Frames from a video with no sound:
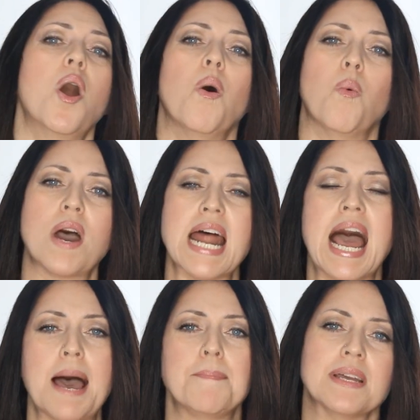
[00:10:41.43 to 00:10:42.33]
What
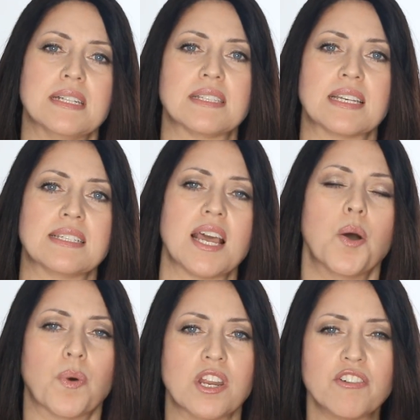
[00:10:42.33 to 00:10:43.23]
happens is
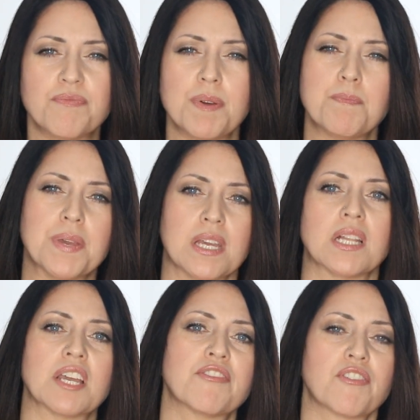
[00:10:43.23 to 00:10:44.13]
when you've been
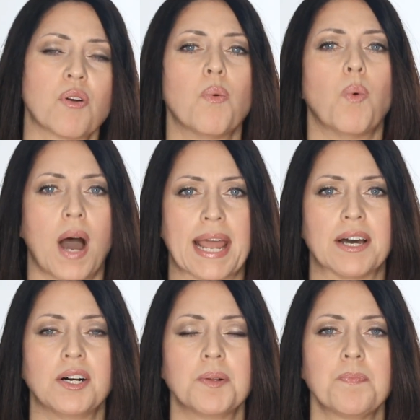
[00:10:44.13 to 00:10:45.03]
peeling for a
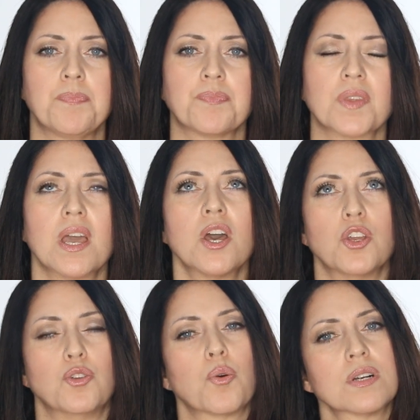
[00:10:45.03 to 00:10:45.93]
while,
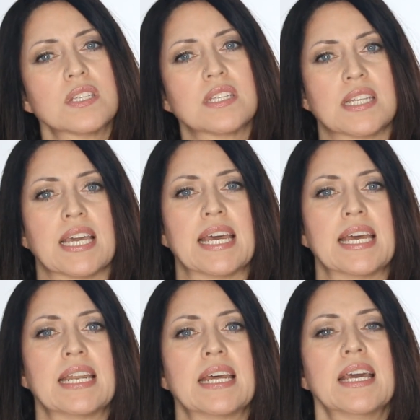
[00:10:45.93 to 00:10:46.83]
your
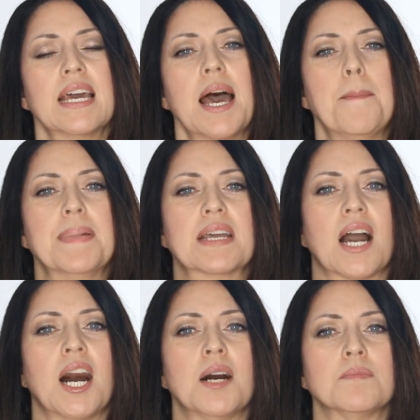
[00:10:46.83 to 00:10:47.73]
skin
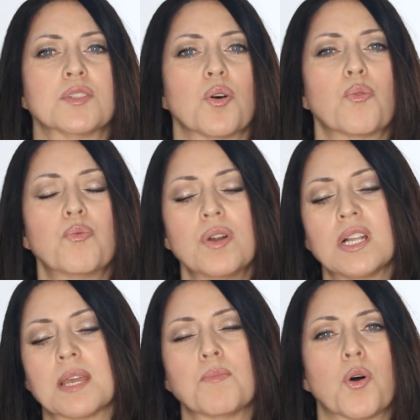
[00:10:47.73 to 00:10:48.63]
becomes
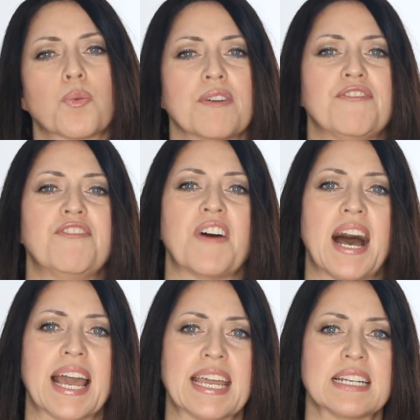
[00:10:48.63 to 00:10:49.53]
really more
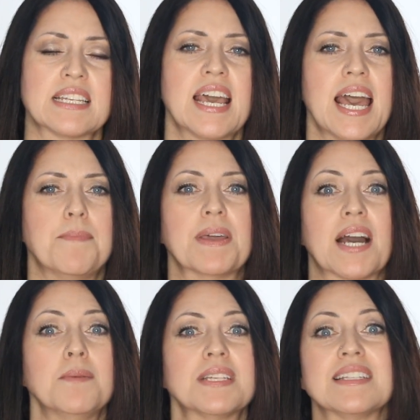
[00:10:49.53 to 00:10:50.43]
refined. It
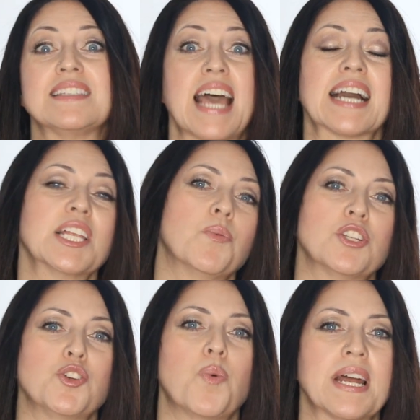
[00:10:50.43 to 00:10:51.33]
becomes exactly
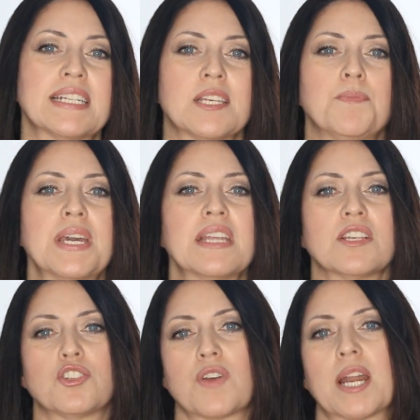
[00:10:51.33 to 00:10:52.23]
what you want it to be. The
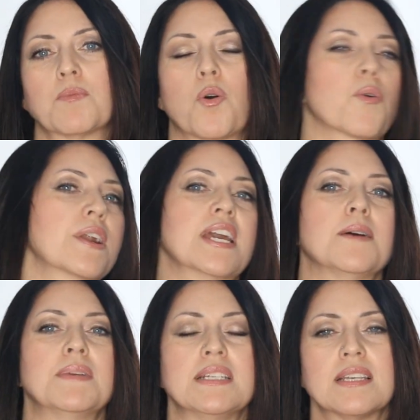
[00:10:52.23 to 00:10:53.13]
stratum
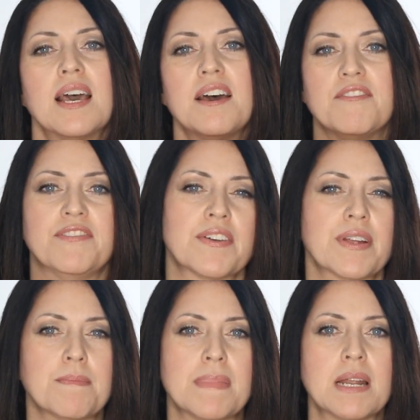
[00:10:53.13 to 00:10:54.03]
corneum is
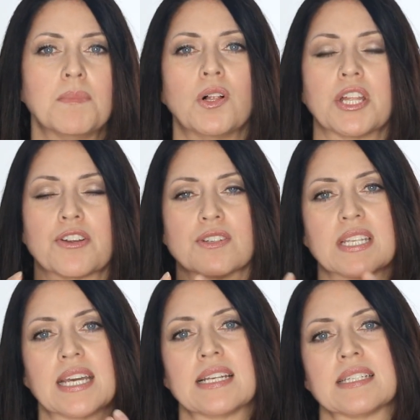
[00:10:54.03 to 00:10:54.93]
very minimal, and your
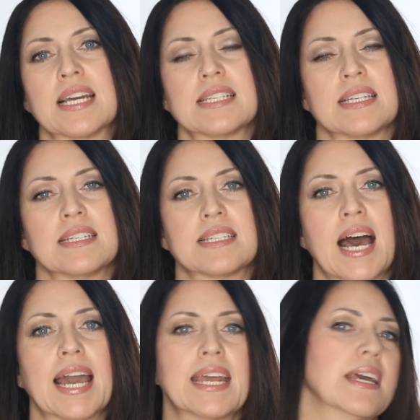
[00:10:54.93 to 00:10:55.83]
skin is nice and
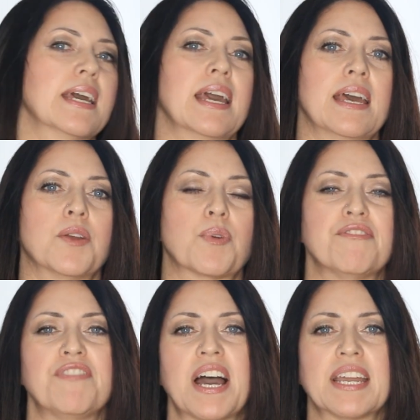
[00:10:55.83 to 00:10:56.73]
tight and
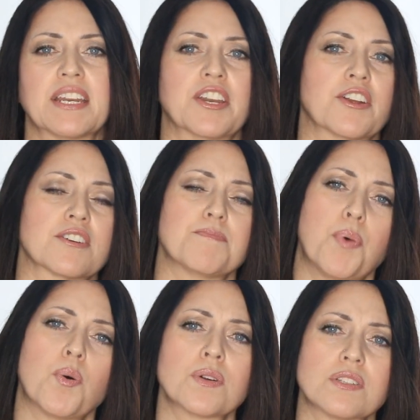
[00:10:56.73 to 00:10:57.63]
refined, and your
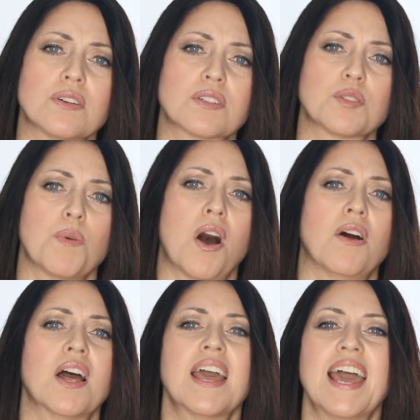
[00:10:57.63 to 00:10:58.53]
pores look small.